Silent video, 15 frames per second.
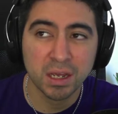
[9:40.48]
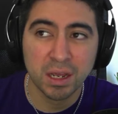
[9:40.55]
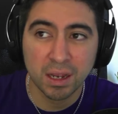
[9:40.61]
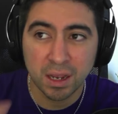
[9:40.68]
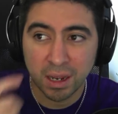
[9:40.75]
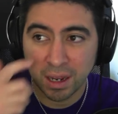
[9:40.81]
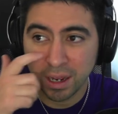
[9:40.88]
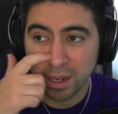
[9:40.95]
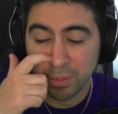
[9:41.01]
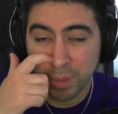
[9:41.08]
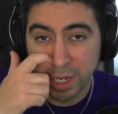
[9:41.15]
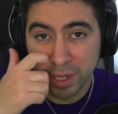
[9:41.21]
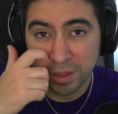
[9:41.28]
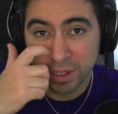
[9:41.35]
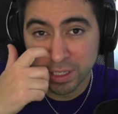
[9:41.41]
but
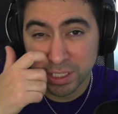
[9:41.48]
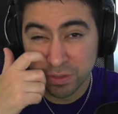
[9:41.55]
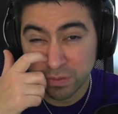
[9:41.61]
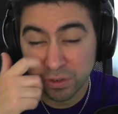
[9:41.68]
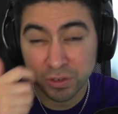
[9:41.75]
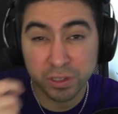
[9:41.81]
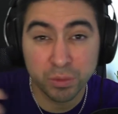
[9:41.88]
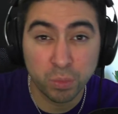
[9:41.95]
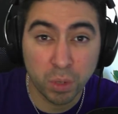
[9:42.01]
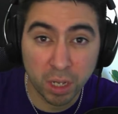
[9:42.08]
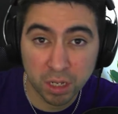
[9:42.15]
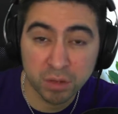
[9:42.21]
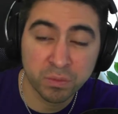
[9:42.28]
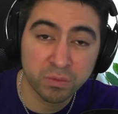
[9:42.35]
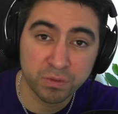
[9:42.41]
I think it's a really
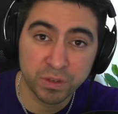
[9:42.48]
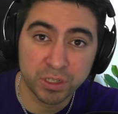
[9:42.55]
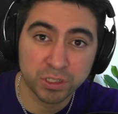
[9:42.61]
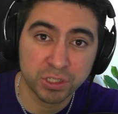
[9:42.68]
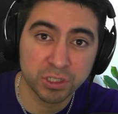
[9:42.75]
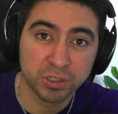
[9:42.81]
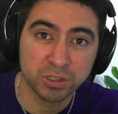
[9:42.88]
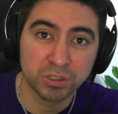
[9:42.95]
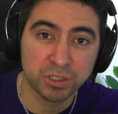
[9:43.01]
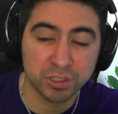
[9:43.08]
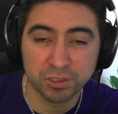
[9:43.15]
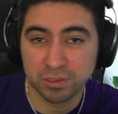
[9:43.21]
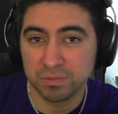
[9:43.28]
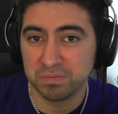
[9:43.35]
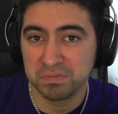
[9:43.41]
welcome feature
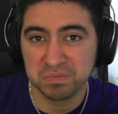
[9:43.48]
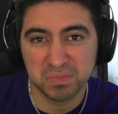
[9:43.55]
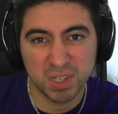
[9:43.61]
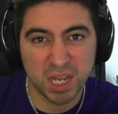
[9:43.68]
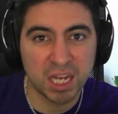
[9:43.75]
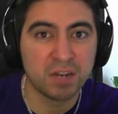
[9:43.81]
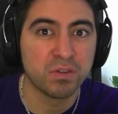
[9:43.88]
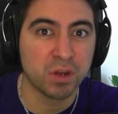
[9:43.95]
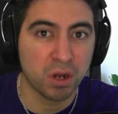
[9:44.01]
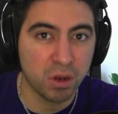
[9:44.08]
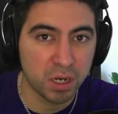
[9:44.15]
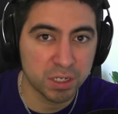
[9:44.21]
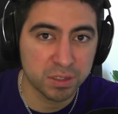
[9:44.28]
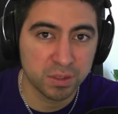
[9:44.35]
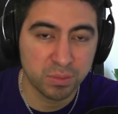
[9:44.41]
just kind of
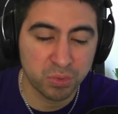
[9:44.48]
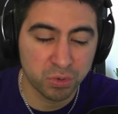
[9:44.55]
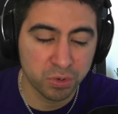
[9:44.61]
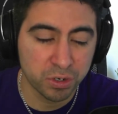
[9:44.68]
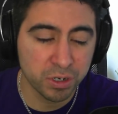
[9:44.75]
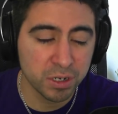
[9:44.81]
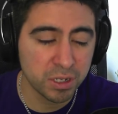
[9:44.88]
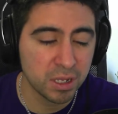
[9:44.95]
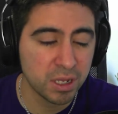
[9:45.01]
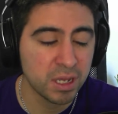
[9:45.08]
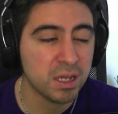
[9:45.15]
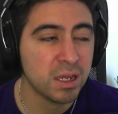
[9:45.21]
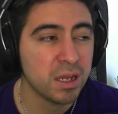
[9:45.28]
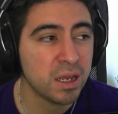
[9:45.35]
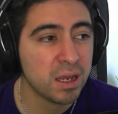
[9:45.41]
across the board.
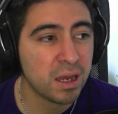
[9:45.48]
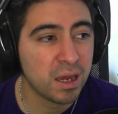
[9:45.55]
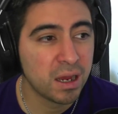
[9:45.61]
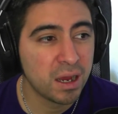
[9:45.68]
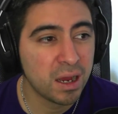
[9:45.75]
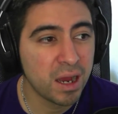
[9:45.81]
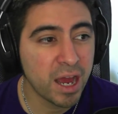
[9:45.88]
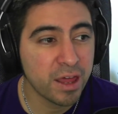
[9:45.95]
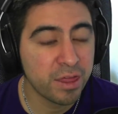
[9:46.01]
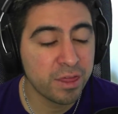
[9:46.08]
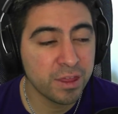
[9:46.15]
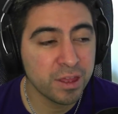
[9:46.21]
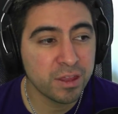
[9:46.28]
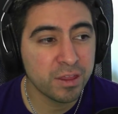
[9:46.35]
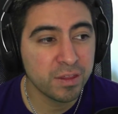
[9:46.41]
I
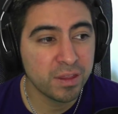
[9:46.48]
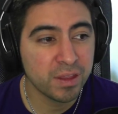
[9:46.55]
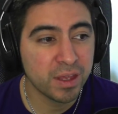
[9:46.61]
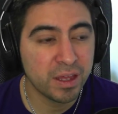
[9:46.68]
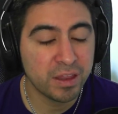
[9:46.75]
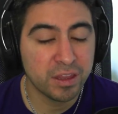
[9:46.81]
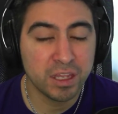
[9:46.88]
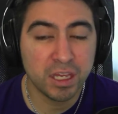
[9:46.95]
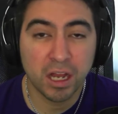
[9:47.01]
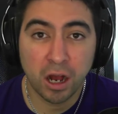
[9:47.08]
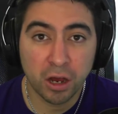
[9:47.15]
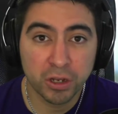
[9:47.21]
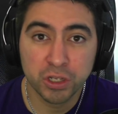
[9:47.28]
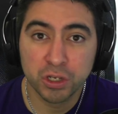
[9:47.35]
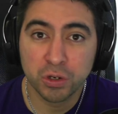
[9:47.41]
think that the
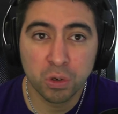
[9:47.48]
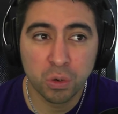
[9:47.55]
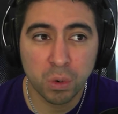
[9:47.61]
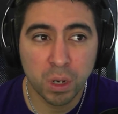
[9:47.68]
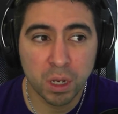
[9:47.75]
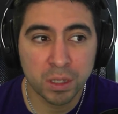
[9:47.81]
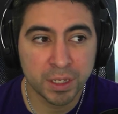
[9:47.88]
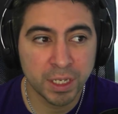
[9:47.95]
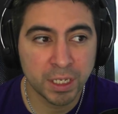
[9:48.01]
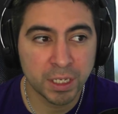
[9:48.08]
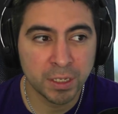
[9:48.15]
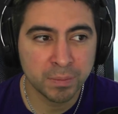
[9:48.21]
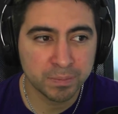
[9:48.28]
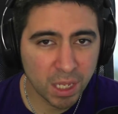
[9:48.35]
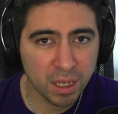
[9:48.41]
audio
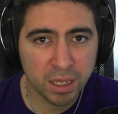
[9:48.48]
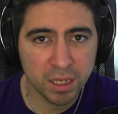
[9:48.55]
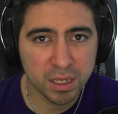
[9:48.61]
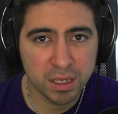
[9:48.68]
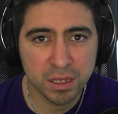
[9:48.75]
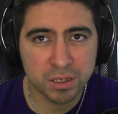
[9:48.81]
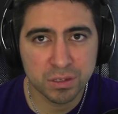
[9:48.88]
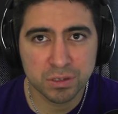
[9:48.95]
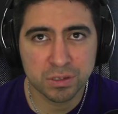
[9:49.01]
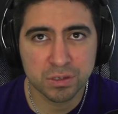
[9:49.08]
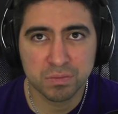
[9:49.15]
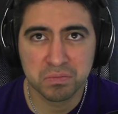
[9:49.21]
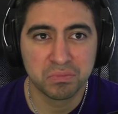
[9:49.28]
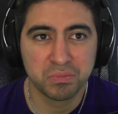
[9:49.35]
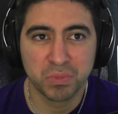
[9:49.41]
quality is
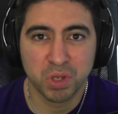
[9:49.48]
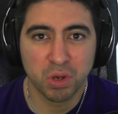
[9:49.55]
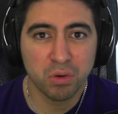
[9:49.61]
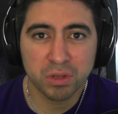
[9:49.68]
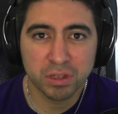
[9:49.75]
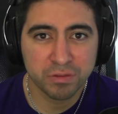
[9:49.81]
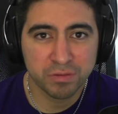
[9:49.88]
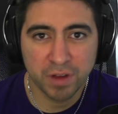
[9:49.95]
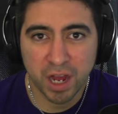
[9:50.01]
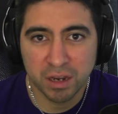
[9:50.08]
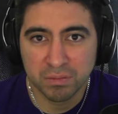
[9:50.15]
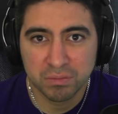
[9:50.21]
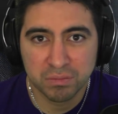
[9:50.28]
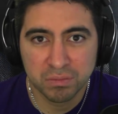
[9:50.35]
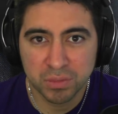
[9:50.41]
totally
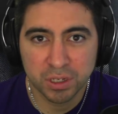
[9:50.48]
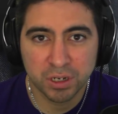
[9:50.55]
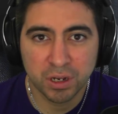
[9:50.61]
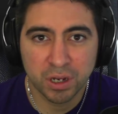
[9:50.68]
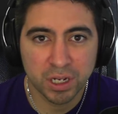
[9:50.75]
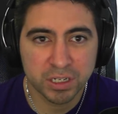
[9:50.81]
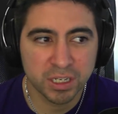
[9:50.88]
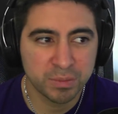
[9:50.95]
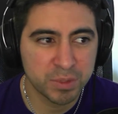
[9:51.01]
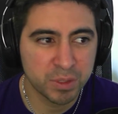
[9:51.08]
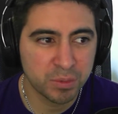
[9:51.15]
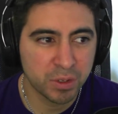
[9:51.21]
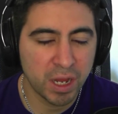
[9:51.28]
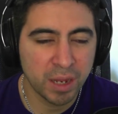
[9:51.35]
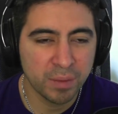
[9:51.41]
fine,
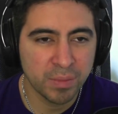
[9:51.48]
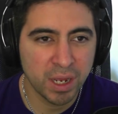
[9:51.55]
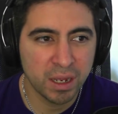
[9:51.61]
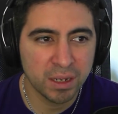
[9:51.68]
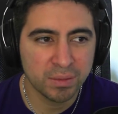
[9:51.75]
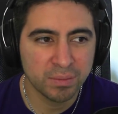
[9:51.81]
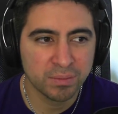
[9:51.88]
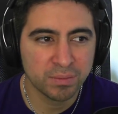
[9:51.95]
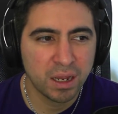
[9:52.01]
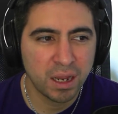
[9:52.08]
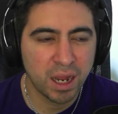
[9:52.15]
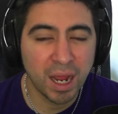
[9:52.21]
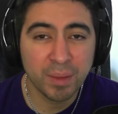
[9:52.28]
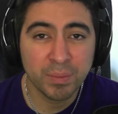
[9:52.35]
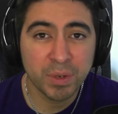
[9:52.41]
acceptable. I'm
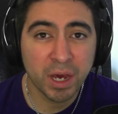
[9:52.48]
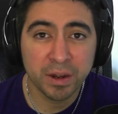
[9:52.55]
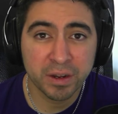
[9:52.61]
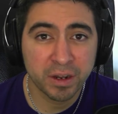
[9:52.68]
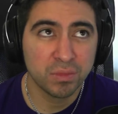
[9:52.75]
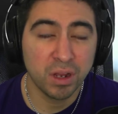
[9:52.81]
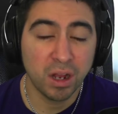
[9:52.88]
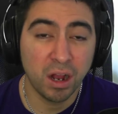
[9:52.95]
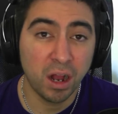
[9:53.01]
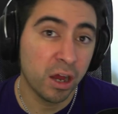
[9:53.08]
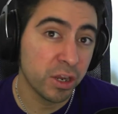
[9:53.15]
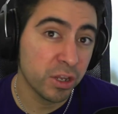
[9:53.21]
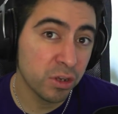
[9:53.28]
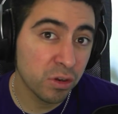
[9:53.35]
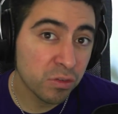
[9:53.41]
not an
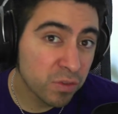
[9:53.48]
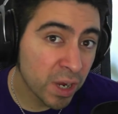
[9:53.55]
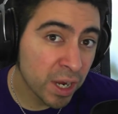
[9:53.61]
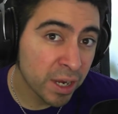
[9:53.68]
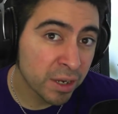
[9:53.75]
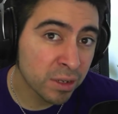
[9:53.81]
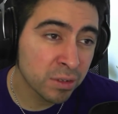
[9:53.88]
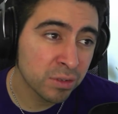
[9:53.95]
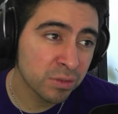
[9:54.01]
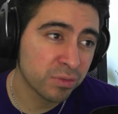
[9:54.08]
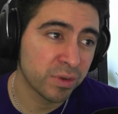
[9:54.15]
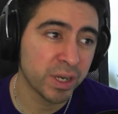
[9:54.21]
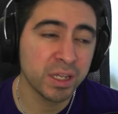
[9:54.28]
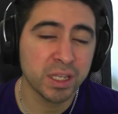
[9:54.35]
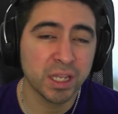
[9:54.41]
audiophile,
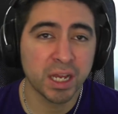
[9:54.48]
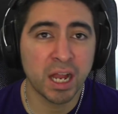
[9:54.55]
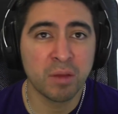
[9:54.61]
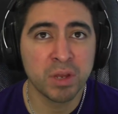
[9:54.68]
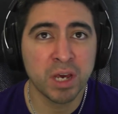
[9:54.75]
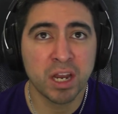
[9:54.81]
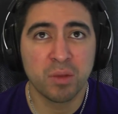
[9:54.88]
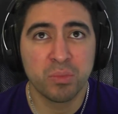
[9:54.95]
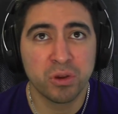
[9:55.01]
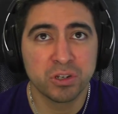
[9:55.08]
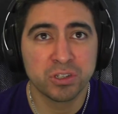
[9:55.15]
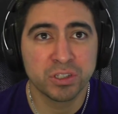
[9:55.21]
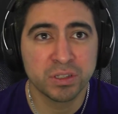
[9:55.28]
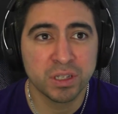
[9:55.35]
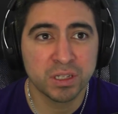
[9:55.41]
right? Like I'm not a
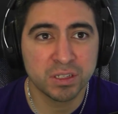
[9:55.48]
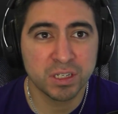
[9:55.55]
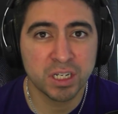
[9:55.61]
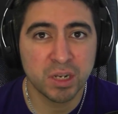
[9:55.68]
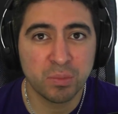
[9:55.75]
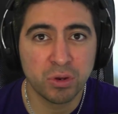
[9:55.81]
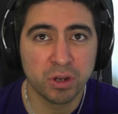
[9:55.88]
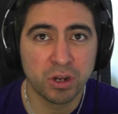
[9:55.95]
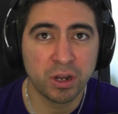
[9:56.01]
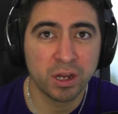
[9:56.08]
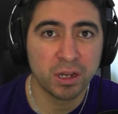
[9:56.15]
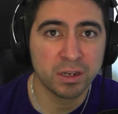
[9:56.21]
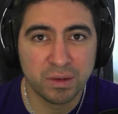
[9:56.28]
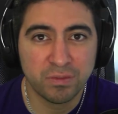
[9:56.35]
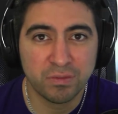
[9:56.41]
person that's going to put
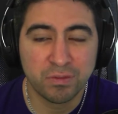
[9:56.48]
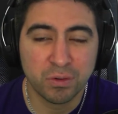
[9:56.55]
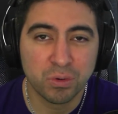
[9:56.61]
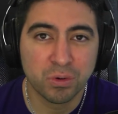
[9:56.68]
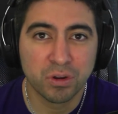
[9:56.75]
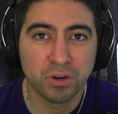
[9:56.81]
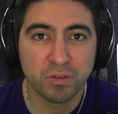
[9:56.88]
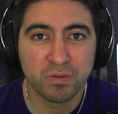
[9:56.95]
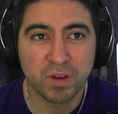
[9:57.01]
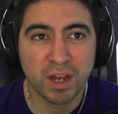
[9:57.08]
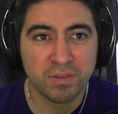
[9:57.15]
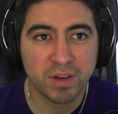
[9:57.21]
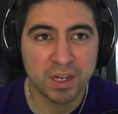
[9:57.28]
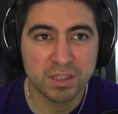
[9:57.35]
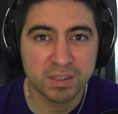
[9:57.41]
on 4 or 5
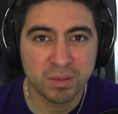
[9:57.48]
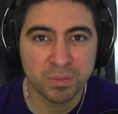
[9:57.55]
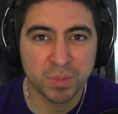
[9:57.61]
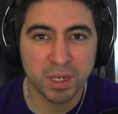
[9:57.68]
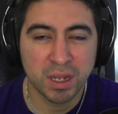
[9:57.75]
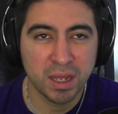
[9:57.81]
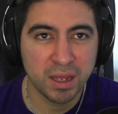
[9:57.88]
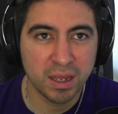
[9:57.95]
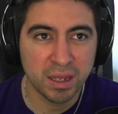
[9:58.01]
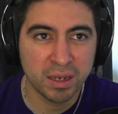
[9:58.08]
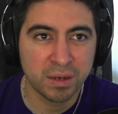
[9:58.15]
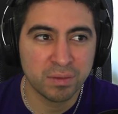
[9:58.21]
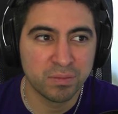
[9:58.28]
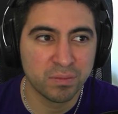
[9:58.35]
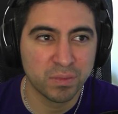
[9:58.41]
headsets
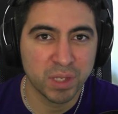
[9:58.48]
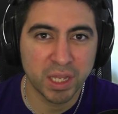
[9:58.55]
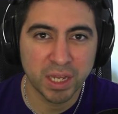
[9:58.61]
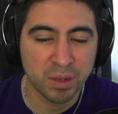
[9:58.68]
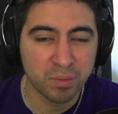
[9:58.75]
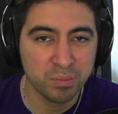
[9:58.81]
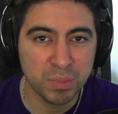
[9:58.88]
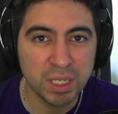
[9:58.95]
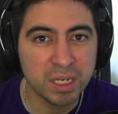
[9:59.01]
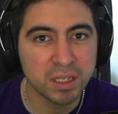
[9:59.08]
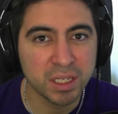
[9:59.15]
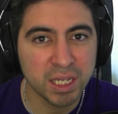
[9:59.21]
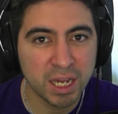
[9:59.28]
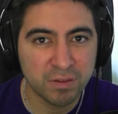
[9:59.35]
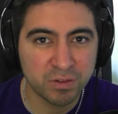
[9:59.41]
and like
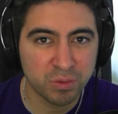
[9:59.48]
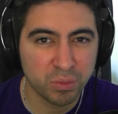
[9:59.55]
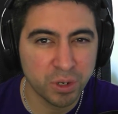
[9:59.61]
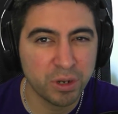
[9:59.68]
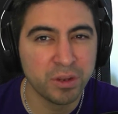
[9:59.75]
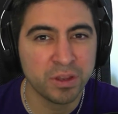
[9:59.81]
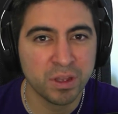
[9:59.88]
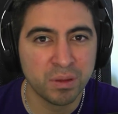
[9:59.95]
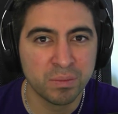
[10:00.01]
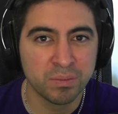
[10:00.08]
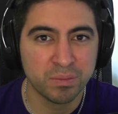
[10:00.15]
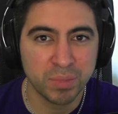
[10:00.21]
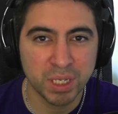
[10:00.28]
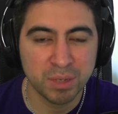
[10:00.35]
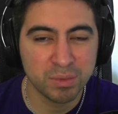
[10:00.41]
immediately after wearing them
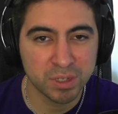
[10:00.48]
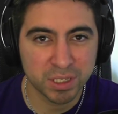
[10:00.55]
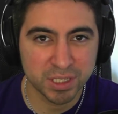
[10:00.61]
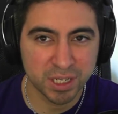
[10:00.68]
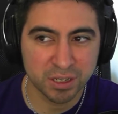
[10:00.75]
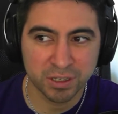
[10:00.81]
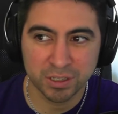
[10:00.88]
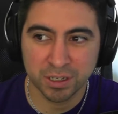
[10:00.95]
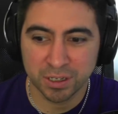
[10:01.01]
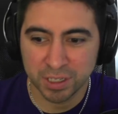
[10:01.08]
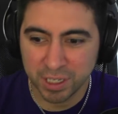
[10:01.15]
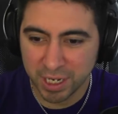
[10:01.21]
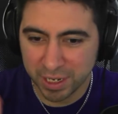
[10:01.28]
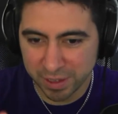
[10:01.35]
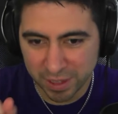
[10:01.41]
be able to tell you,
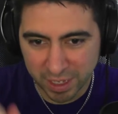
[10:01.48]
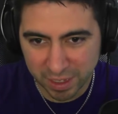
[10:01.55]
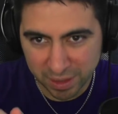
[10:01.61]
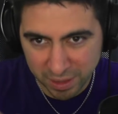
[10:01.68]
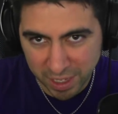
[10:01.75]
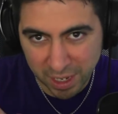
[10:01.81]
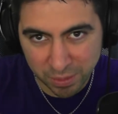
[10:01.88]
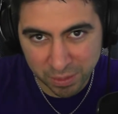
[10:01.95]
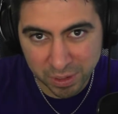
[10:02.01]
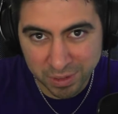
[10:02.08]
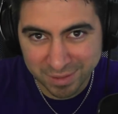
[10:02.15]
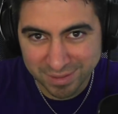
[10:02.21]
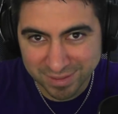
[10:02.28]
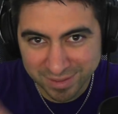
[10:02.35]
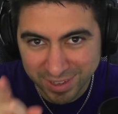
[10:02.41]
yeah, that one.
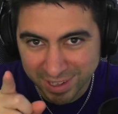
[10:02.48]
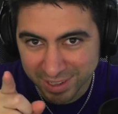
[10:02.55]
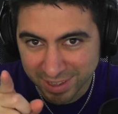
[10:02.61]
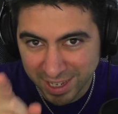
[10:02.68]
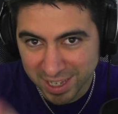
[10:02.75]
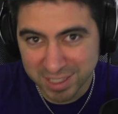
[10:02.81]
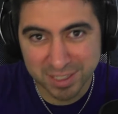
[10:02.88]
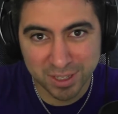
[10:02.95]
Like that's the